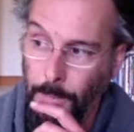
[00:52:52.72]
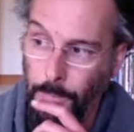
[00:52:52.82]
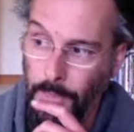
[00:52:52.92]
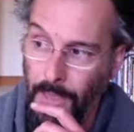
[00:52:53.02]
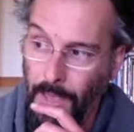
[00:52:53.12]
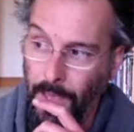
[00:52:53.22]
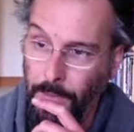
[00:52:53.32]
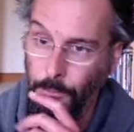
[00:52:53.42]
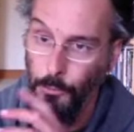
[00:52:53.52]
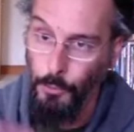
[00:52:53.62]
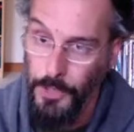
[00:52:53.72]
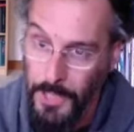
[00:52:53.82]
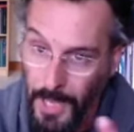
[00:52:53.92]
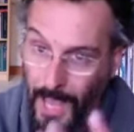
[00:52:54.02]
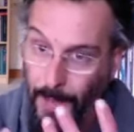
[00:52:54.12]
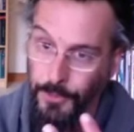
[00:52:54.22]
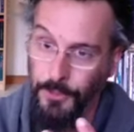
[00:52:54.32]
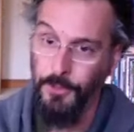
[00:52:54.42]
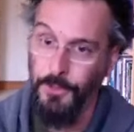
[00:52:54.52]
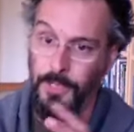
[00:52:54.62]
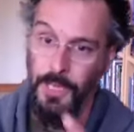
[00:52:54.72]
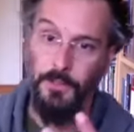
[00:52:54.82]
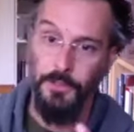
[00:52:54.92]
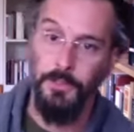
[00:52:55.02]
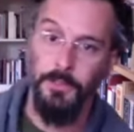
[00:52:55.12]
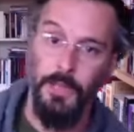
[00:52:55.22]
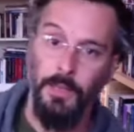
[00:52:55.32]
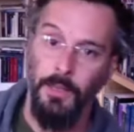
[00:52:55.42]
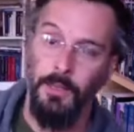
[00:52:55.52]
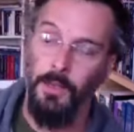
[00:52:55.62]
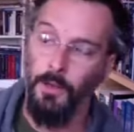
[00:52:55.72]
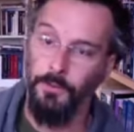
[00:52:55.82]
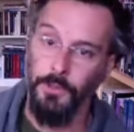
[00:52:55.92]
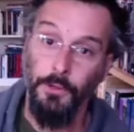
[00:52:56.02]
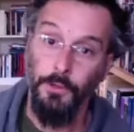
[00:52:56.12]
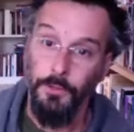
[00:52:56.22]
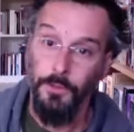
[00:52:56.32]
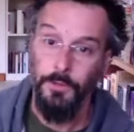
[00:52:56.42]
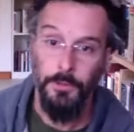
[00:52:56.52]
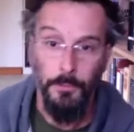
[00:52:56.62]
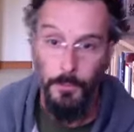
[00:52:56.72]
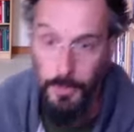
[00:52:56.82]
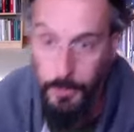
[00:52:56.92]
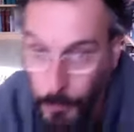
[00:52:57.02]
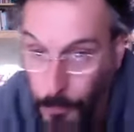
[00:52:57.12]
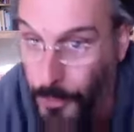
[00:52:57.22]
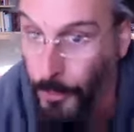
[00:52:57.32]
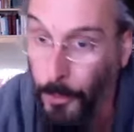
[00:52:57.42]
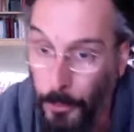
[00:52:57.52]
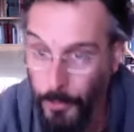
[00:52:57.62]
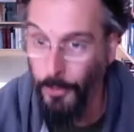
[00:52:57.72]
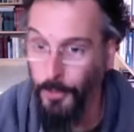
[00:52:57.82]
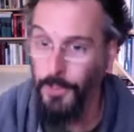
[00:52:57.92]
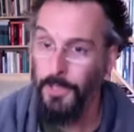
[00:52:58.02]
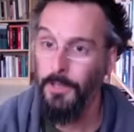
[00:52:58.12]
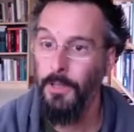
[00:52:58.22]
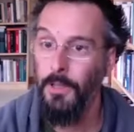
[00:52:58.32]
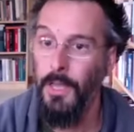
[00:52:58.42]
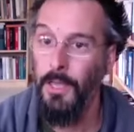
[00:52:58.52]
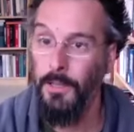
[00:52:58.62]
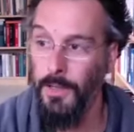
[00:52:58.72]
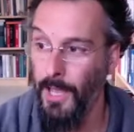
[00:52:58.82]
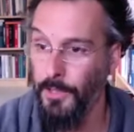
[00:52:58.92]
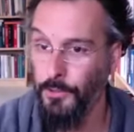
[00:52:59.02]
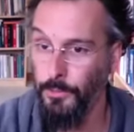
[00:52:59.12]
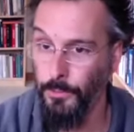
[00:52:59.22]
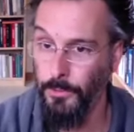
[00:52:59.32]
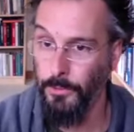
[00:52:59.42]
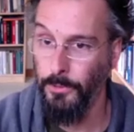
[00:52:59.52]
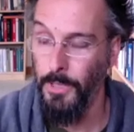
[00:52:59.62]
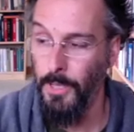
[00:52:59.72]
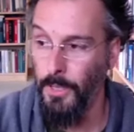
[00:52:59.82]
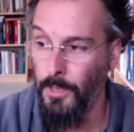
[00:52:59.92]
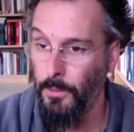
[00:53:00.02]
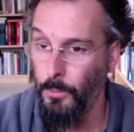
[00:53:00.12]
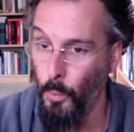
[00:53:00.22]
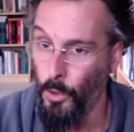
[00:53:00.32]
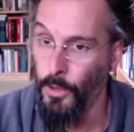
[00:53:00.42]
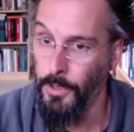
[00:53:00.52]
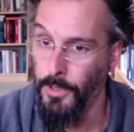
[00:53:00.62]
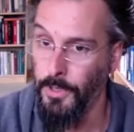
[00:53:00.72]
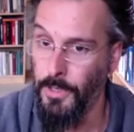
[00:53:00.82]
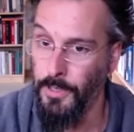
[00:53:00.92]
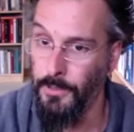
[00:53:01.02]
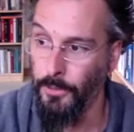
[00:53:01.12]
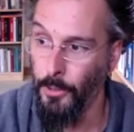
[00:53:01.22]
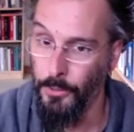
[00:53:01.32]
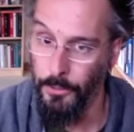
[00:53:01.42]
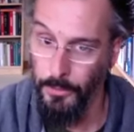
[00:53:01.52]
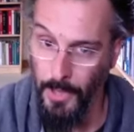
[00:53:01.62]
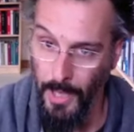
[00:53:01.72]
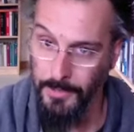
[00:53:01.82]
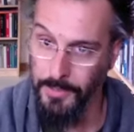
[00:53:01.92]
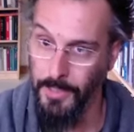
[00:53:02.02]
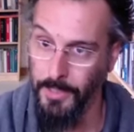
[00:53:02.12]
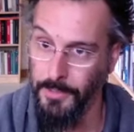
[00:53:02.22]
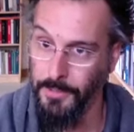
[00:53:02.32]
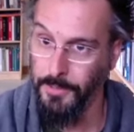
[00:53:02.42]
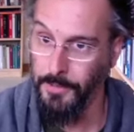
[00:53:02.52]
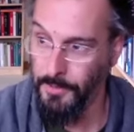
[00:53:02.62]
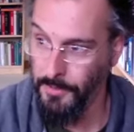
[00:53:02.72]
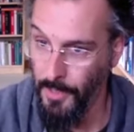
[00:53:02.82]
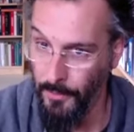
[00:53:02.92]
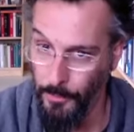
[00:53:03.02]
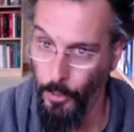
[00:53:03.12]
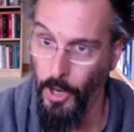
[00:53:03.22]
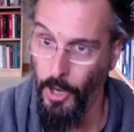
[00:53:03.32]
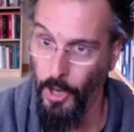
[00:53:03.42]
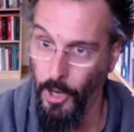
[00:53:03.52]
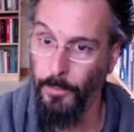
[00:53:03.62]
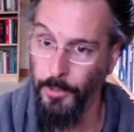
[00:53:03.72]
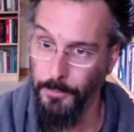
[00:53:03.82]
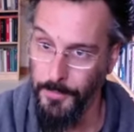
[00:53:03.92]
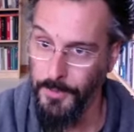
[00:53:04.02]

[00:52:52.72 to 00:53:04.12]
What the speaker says: that recapture the attention of the youth with real learning and actual work in local contexts, solving problems, and